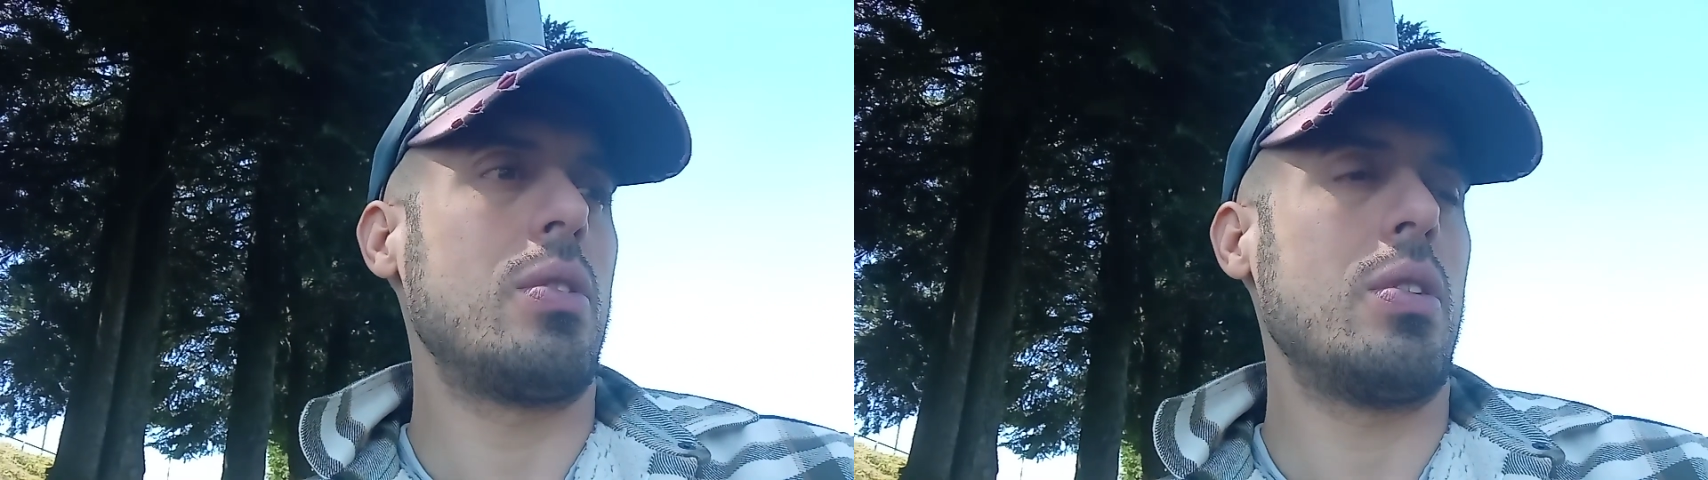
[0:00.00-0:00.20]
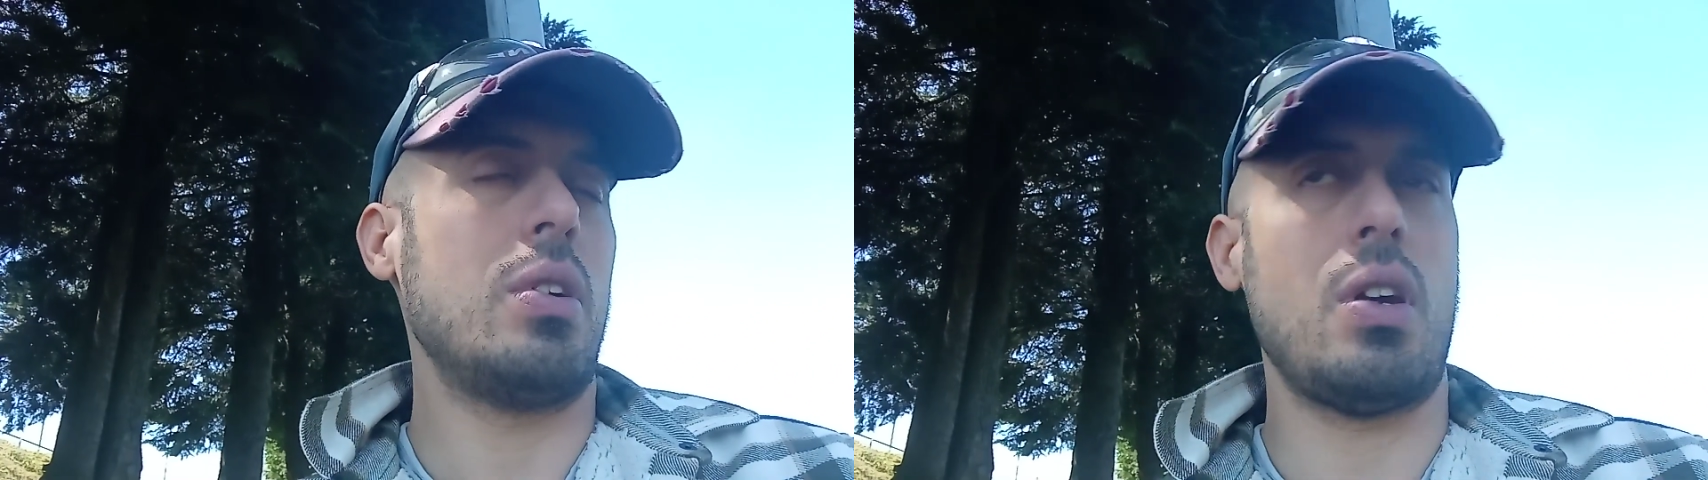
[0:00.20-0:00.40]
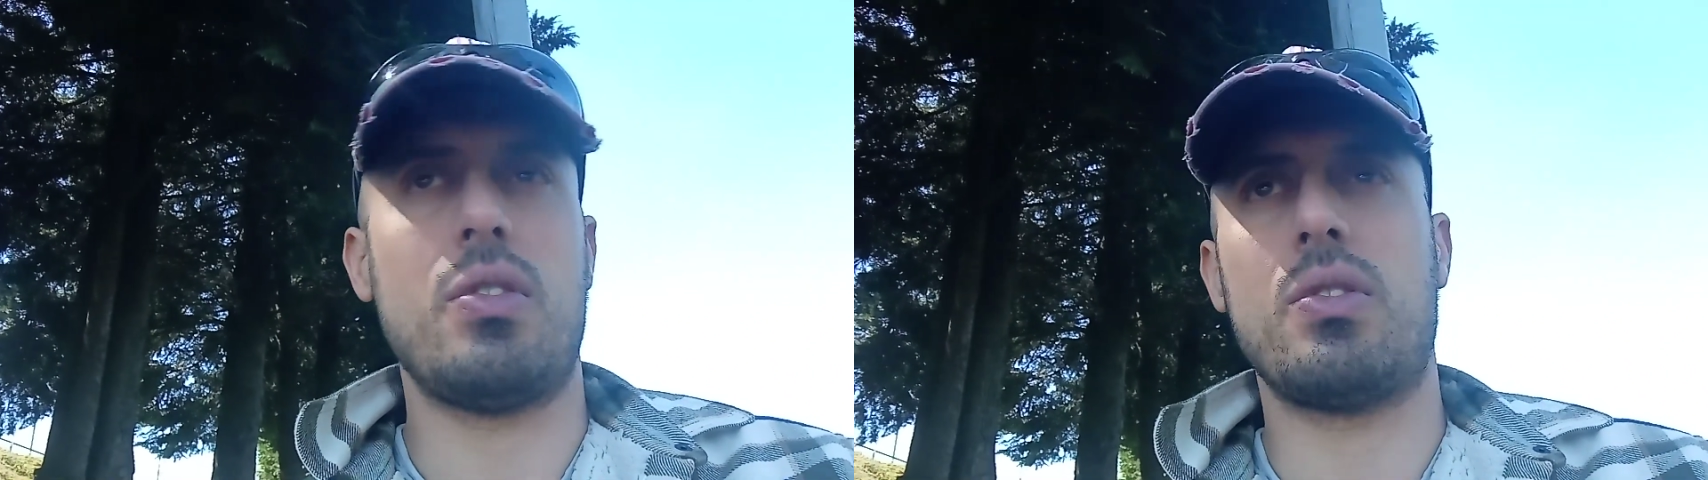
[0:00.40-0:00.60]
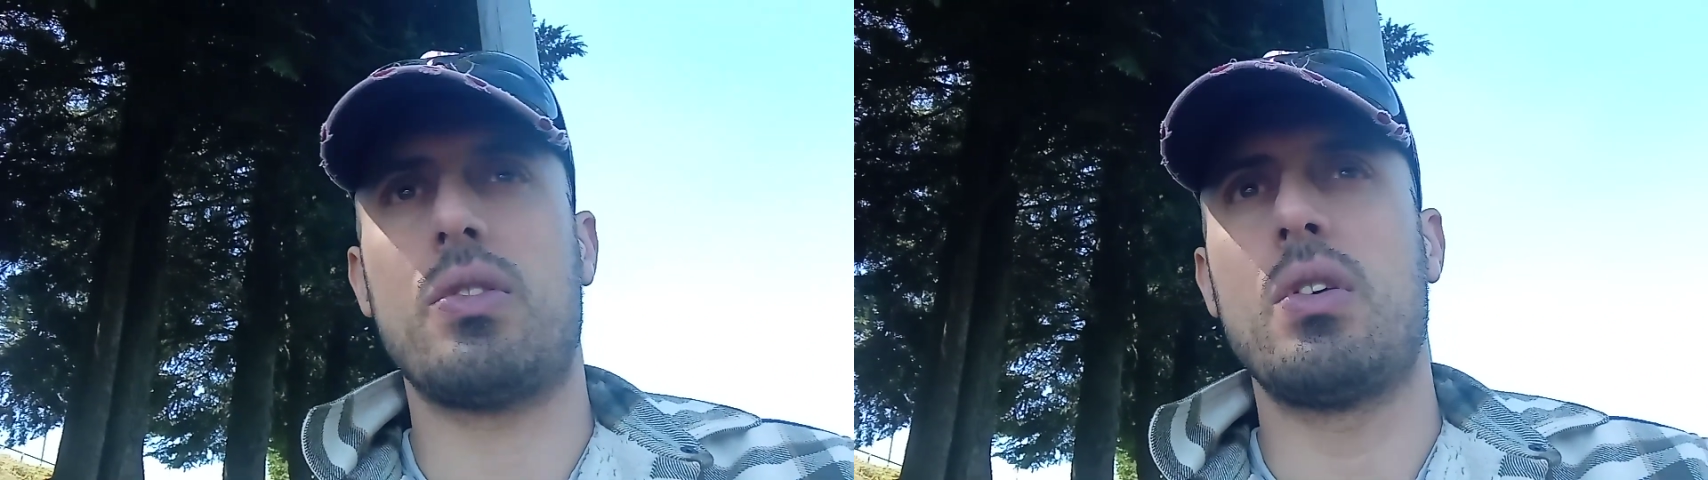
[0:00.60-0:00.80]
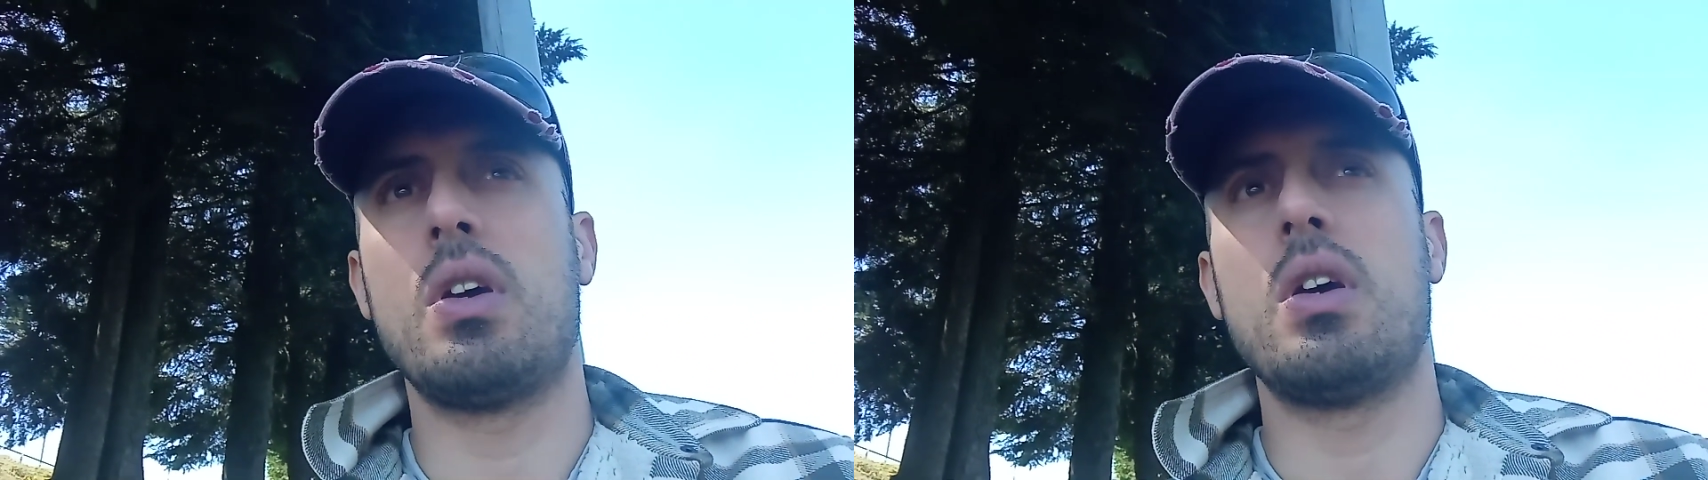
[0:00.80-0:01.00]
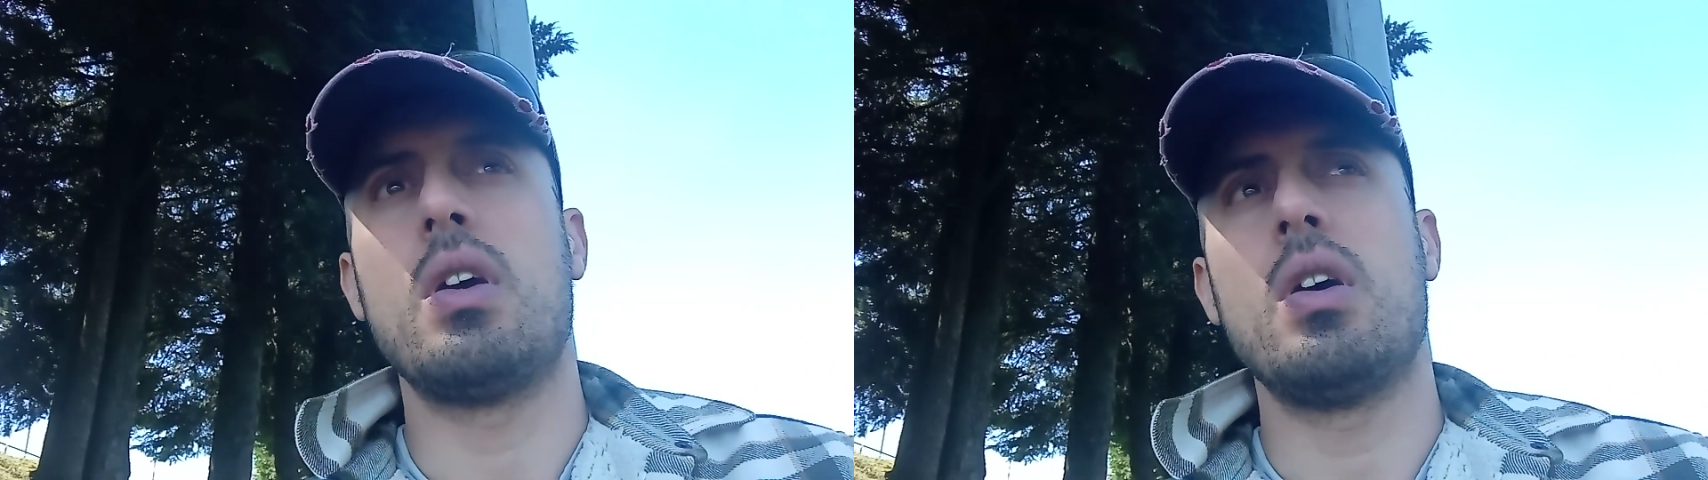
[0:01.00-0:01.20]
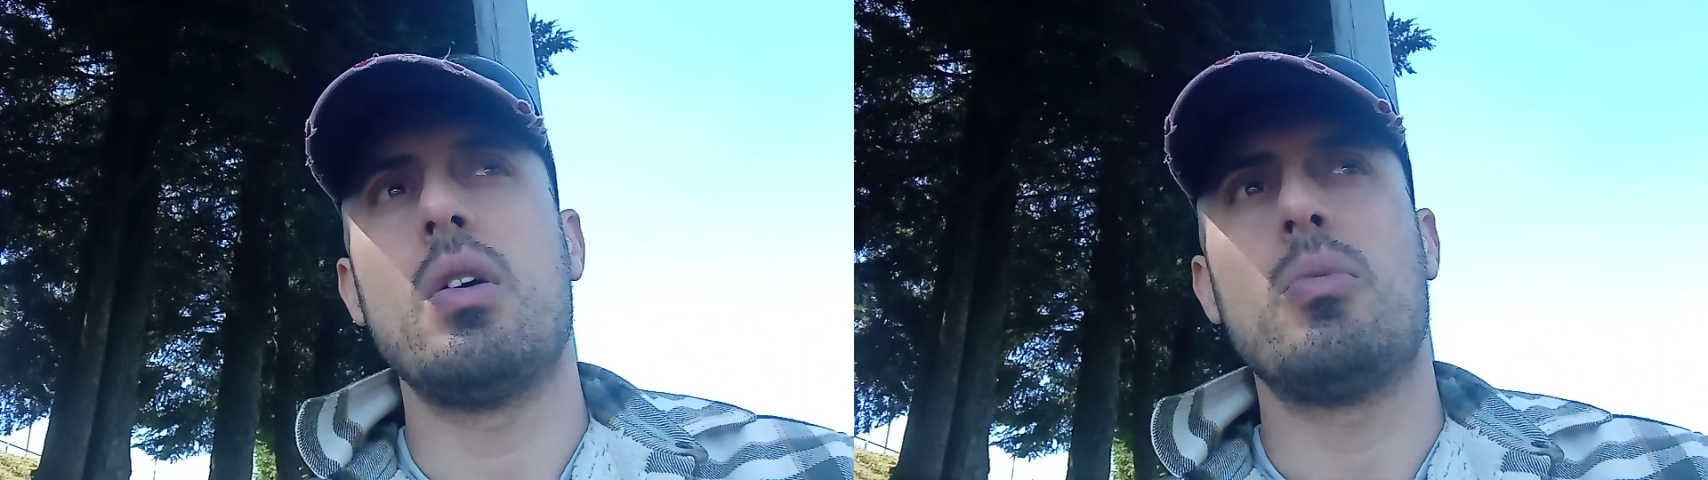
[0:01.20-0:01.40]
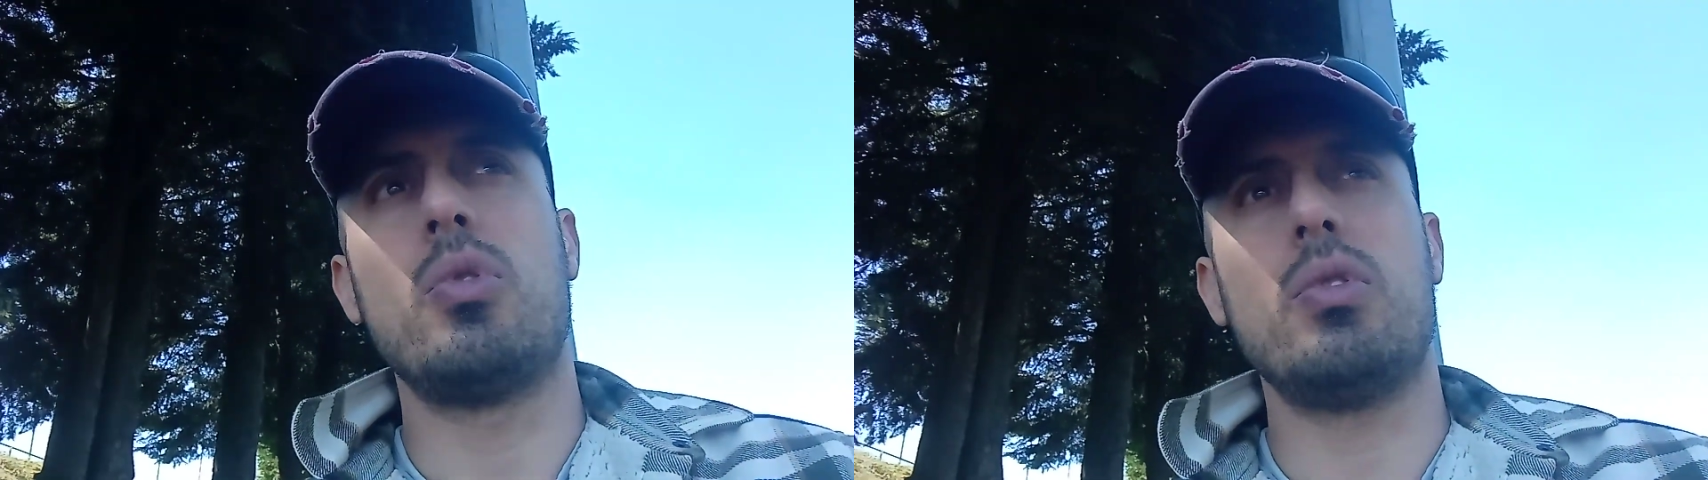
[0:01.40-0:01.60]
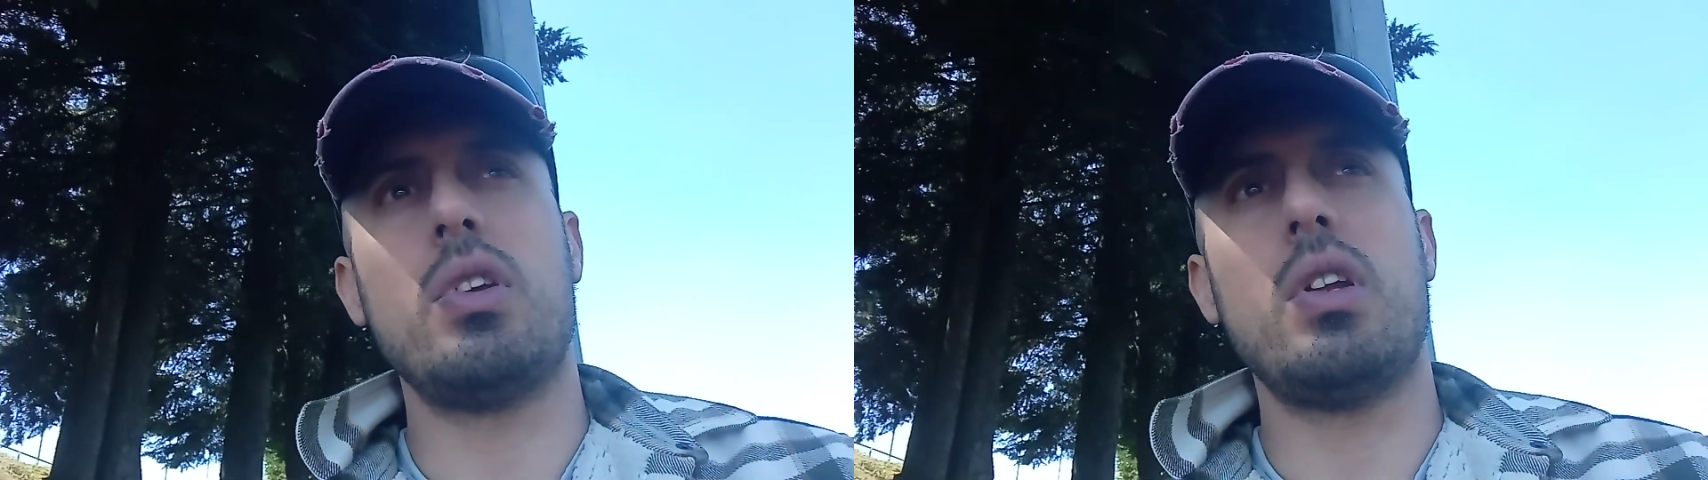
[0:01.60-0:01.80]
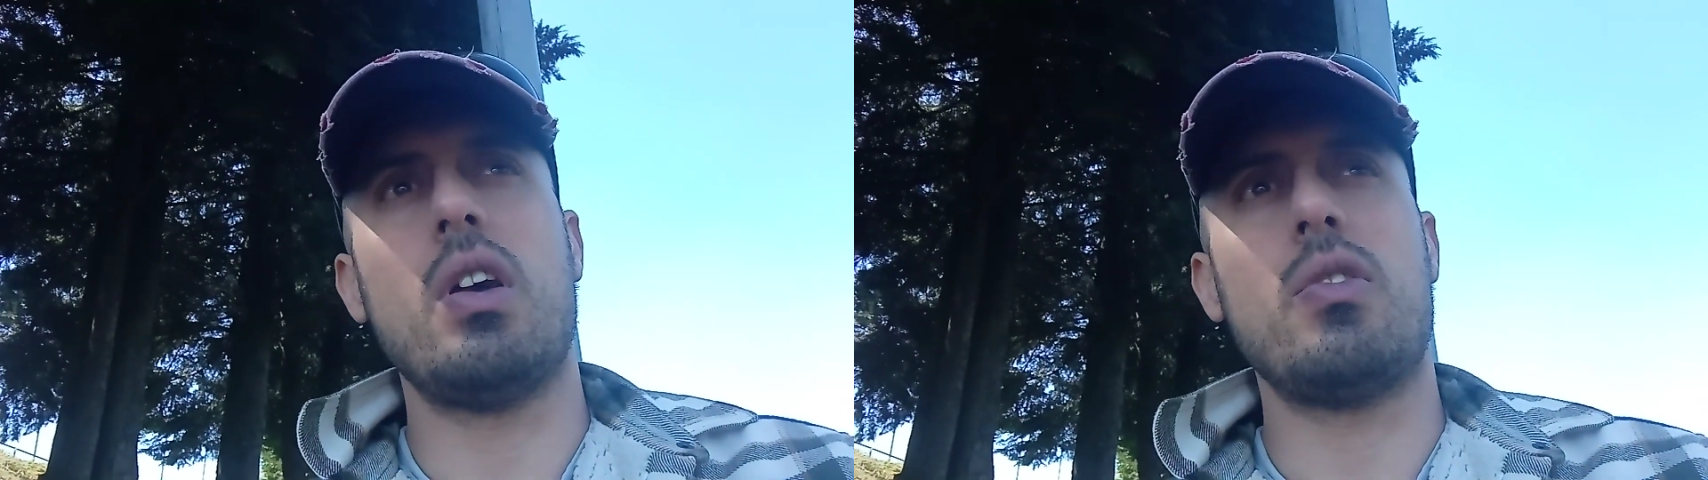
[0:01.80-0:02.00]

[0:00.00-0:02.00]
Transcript: yes, Putin has